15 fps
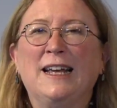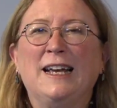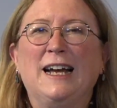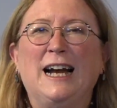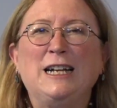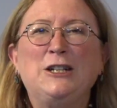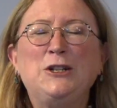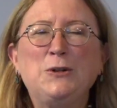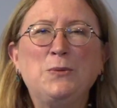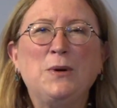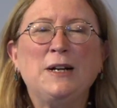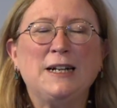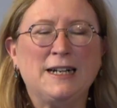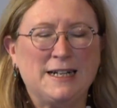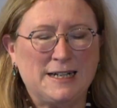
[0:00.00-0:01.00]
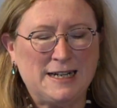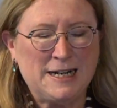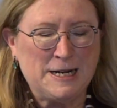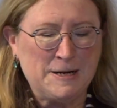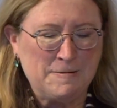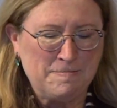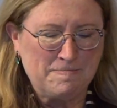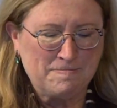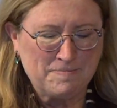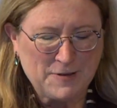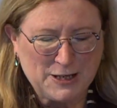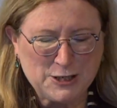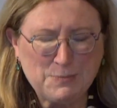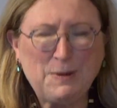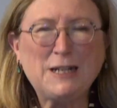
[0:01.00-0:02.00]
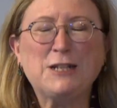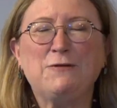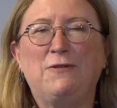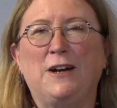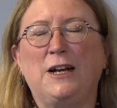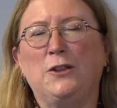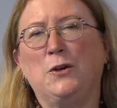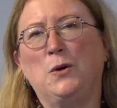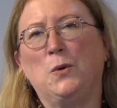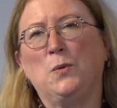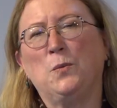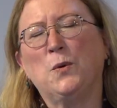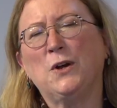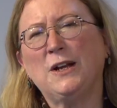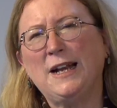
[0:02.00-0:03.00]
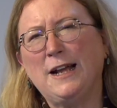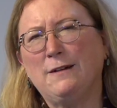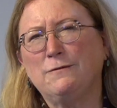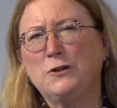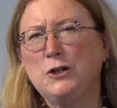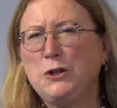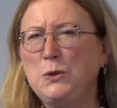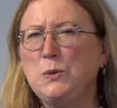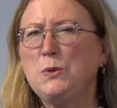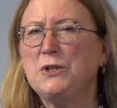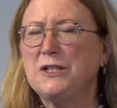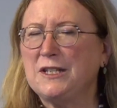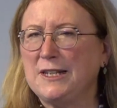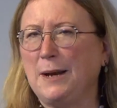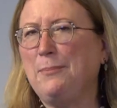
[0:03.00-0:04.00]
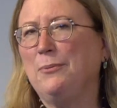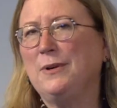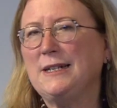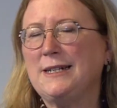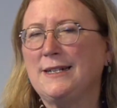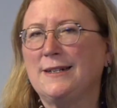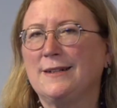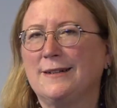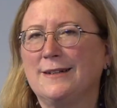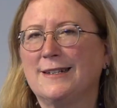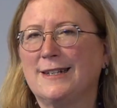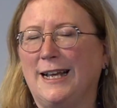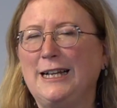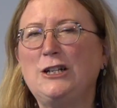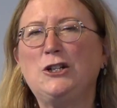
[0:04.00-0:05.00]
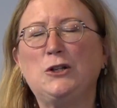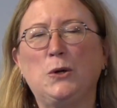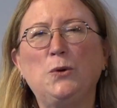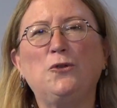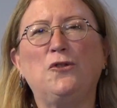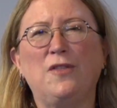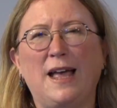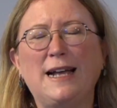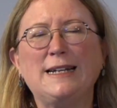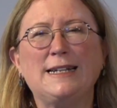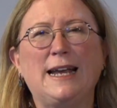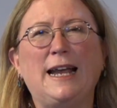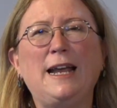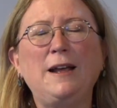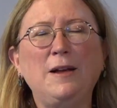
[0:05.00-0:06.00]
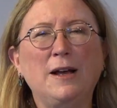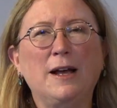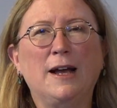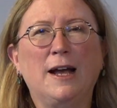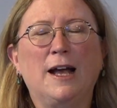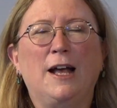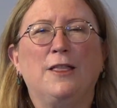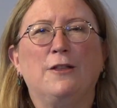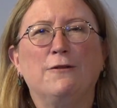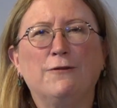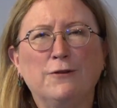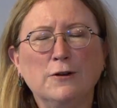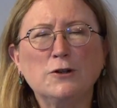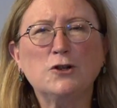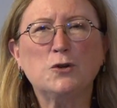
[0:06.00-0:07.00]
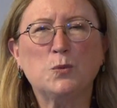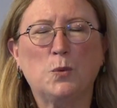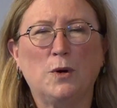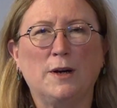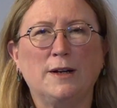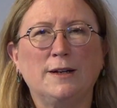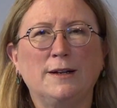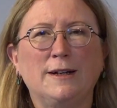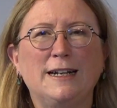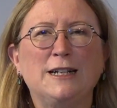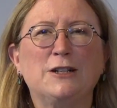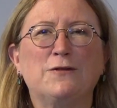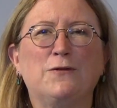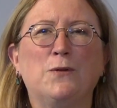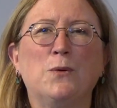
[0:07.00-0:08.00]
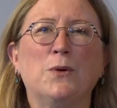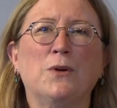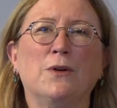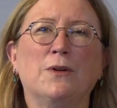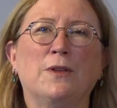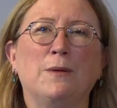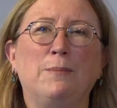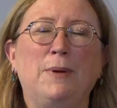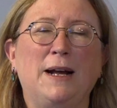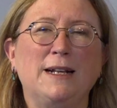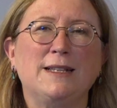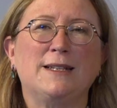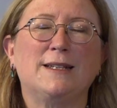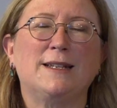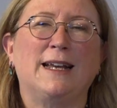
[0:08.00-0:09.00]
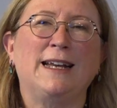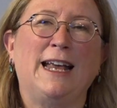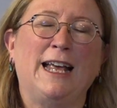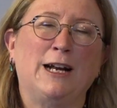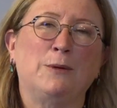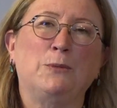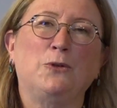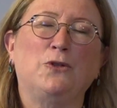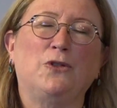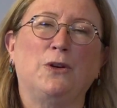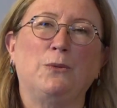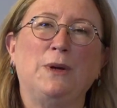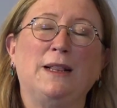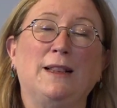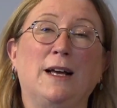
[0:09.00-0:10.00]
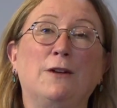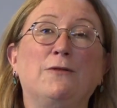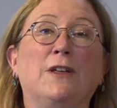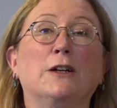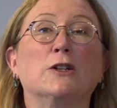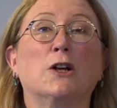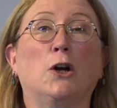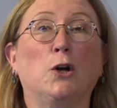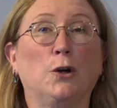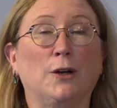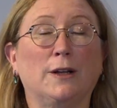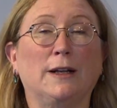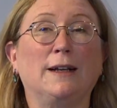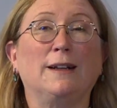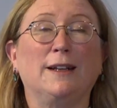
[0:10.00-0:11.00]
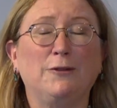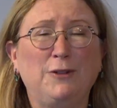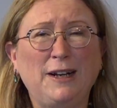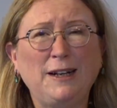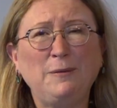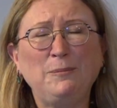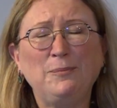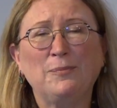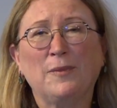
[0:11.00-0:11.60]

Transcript: I do want to specify, though, we're going to have 2 separate slideshows that day. The first one is for the pets and animals that we love that are currently living.